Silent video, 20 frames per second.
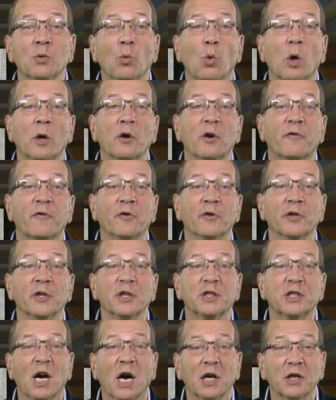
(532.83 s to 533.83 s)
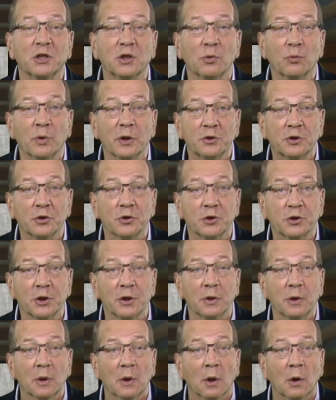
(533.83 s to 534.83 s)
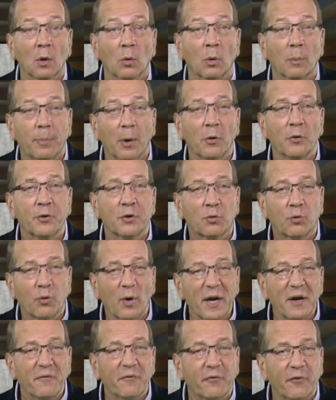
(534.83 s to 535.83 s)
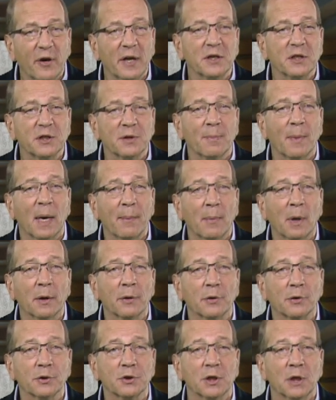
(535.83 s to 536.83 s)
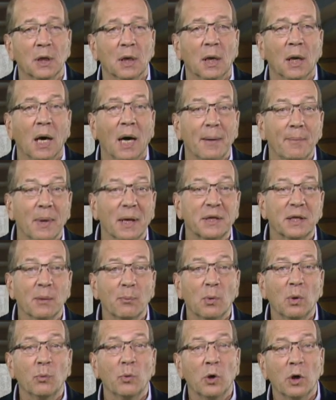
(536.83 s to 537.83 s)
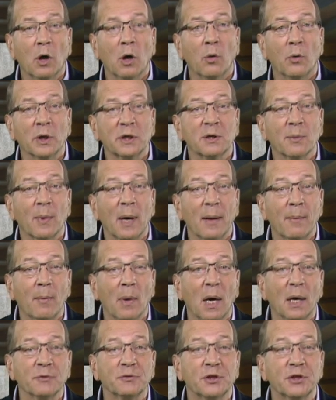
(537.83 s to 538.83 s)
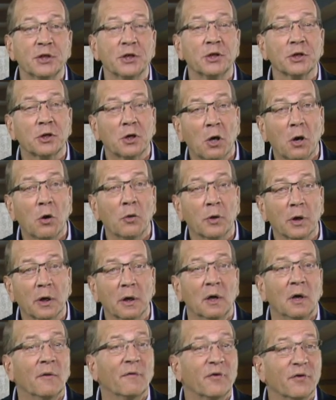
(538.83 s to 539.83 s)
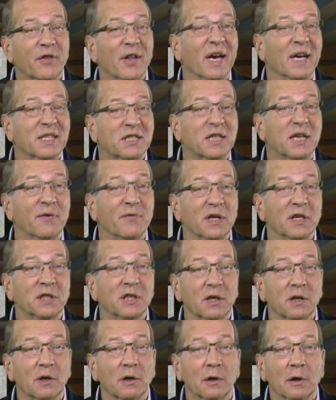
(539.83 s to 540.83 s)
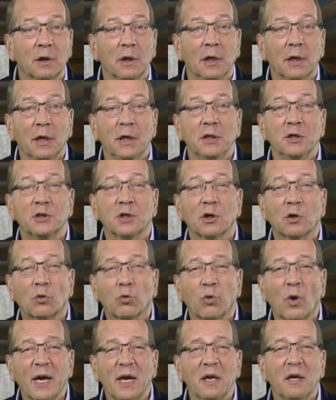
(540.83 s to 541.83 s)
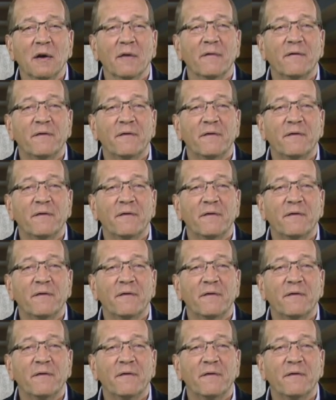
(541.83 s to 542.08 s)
and wonderful Natasha Richardson, were both great friends of my mother's. I met them when we all went to my mom's in the Dakota for Thanksgiving dinner. He's a great,